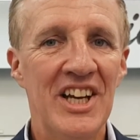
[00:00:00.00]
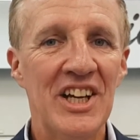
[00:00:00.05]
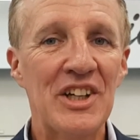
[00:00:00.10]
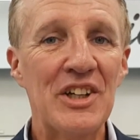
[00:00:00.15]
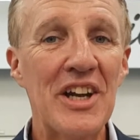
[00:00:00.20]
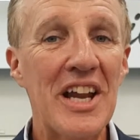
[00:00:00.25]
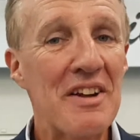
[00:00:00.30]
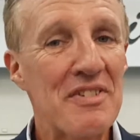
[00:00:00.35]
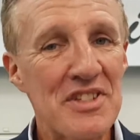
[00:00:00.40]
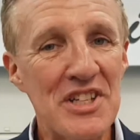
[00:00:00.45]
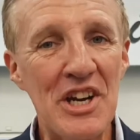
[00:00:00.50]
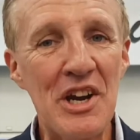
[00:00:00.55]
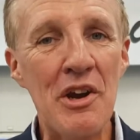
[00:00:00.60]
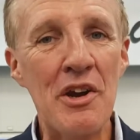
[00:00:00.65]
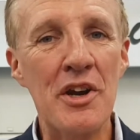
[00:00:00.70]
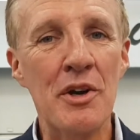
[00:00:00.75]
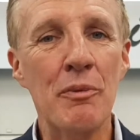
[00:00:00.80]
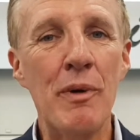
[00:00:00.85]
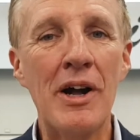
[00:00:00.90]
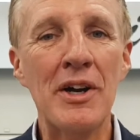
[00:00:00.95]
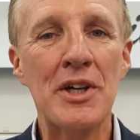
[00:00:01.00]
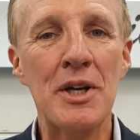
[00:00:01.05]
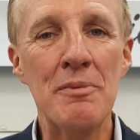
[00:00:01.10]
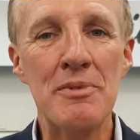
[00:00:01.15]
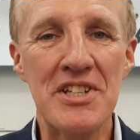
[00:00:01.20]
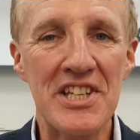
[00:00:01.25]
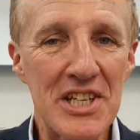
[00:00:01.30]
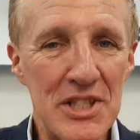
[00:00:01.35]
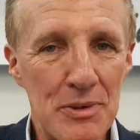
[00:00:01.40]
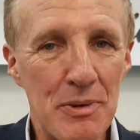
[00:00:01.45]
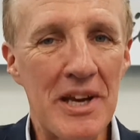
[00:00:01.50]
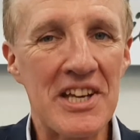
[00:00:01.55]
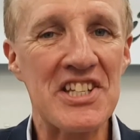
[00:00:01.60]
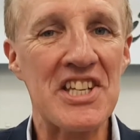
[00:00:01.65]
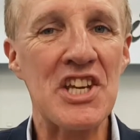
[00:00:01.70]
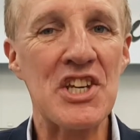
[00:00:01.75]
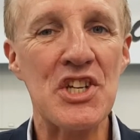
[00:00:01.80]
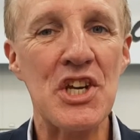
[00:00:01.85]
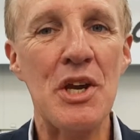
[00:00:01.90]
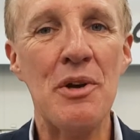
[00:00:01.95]
Good afternoon and welcome to this week's
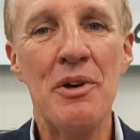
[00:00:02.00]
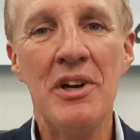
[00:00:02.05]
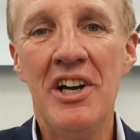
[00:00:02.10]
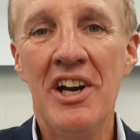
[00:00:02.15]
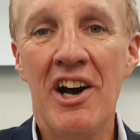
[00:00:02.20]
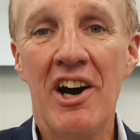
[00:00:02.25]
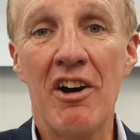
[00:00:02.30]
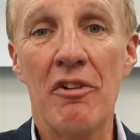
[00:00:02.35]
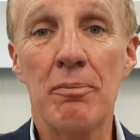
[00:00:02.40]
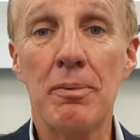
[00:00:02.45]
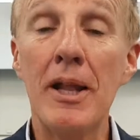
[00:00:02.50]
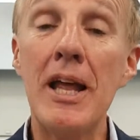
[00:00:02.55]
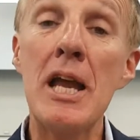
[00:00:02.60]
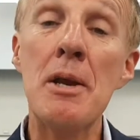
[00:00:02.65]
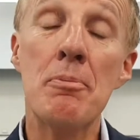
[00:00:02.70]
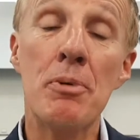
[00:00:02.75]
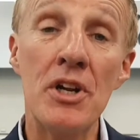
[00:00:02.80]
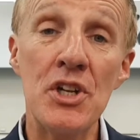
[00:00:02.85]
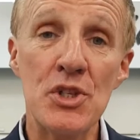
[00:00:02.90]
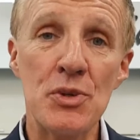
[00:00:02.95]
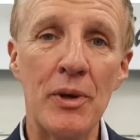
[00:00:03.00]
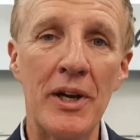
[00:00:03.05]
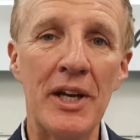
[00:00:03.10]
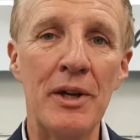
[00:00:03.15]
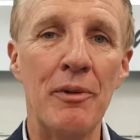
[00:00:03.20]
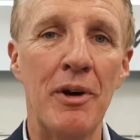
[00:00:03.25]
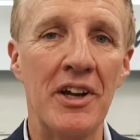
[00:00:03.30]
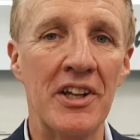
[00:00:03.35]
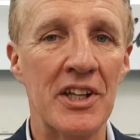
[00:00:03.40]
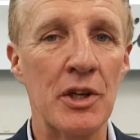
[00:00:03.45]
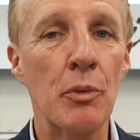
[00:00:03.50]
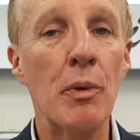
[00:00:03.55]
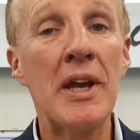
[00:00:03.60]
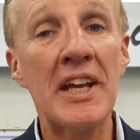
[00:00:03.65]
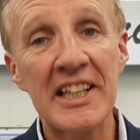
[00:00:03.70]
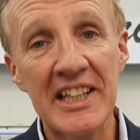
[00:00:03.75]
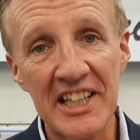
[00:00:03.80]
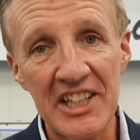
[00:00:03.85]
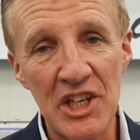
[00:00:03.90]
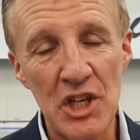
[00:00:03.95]
issue of Play Print 21, the
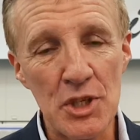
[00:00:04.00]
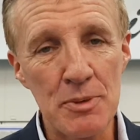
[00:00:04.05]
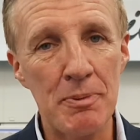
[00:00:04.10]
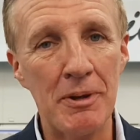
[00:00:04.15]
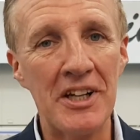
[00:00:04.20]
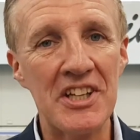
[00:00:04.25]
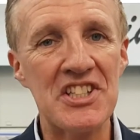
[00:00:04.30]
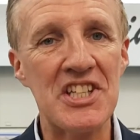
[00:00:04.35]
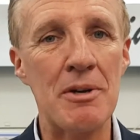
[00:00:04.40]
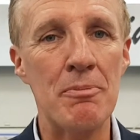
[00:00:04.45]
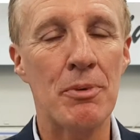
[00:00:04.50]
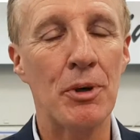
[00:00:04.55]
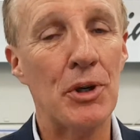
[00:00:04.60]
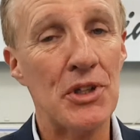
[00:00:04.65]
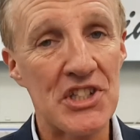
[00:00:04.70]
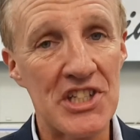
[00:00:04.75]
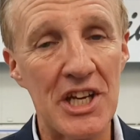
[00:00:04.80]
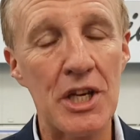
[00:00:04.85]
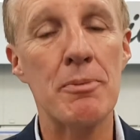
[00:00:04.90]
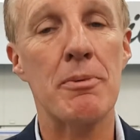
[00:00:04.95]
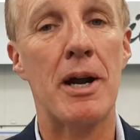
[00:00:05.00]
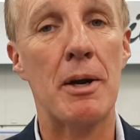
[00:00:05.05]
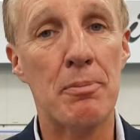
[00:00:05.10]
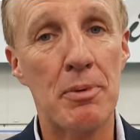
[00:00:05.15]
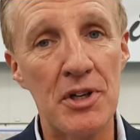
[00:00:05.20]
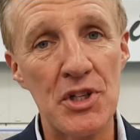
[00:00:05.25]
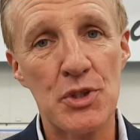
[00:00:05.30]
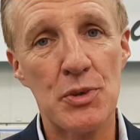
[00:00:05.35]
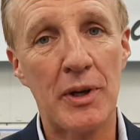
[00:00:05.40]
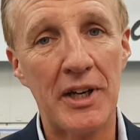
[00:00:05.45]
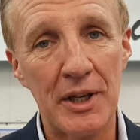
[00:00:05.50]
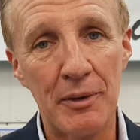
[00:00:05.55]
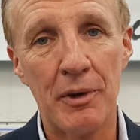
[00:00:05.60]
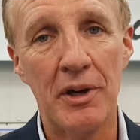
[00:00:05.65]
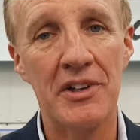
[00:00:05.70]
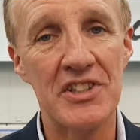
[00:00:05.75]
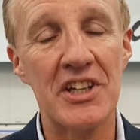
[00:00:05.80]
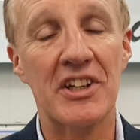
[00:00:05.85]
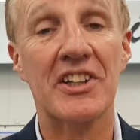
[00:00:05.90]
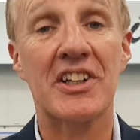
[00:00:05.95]
weekly news bulletin brought to you by
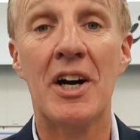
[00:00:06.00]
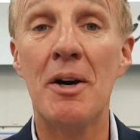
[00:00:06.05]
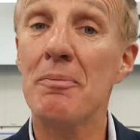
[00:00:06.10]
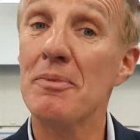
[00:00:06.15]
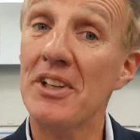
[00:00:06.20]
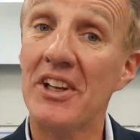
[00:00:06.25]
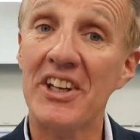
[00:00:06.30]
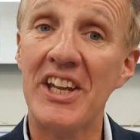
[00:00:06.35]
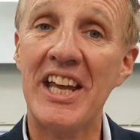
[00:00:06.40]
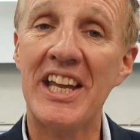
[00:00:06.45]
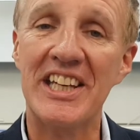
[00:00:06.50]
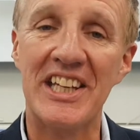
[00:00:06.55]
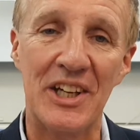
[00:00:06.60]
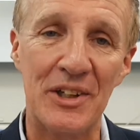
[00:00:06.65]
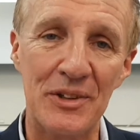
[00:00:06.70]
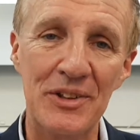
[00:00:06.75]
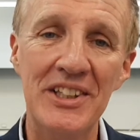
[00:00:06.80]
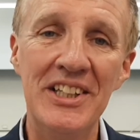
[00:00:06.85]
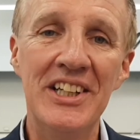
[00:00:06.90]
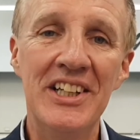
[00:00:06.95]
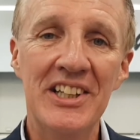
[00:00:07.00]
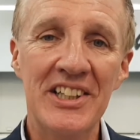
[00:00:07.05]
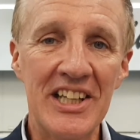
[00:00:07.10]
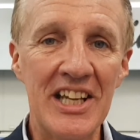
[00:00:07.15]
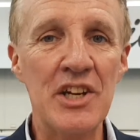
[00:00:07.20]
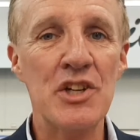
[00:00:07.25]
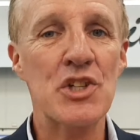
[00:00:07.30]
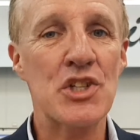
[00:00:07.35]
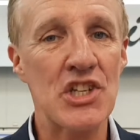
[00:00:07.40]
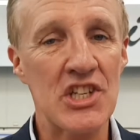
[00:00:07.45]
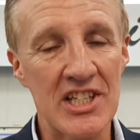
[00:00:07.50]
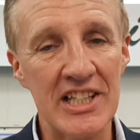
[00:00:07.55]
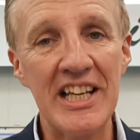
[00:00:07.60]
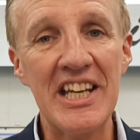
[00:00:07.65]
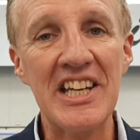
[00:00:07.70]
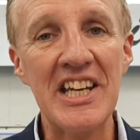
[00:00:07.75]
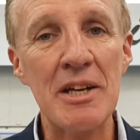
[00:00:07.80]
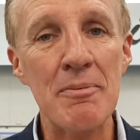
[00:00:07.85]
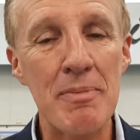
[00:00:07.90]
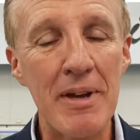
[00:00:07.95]
print21.com.au, the industry's
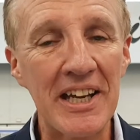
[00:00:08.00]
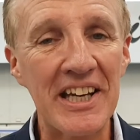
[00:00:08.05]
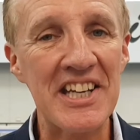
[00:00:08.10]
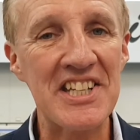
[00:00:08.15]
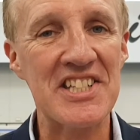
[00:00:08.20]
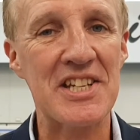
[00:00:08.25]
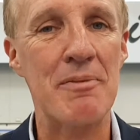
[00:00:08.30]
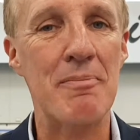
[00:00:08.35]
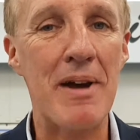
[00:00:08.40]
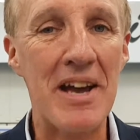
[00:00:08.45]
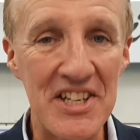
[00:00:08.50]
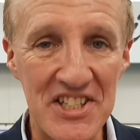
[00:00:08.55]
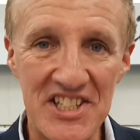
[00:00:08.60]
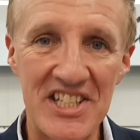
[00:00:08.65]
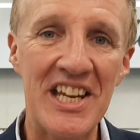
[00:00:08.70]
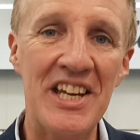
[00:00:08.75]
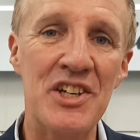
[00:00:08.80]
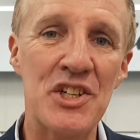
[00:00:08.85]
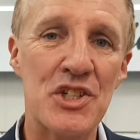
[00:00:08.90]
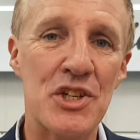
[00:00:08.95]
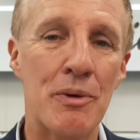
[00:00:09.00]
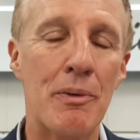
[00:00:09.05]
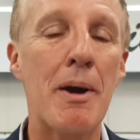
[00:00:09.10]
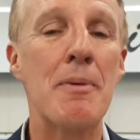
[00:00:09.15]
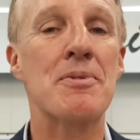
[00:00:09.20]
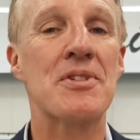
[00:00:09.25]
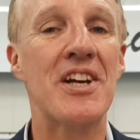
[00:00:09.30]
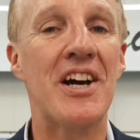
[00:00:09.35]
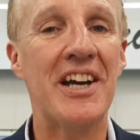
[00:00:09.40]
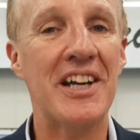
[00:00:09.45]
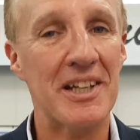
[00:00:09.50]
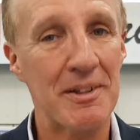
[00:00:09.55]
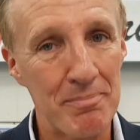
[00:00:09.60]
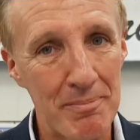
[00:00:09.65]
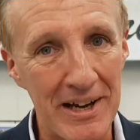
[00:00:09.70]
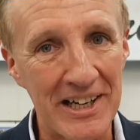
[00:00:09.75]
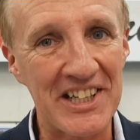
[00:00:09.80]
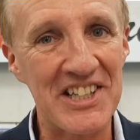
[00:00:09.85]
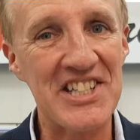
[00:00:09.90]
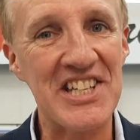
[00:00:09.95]
leading, biggest and best industry website,
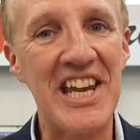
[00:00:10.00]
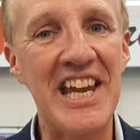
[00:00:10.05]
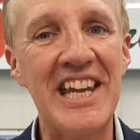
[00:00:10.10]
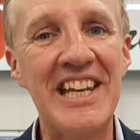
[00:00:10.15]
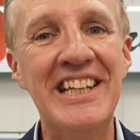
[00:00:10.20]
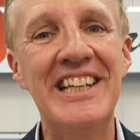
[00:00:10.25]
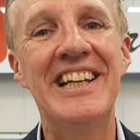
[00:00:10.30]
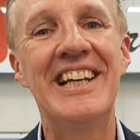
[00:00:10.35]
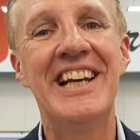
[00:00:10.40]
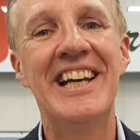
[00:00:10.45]
magazine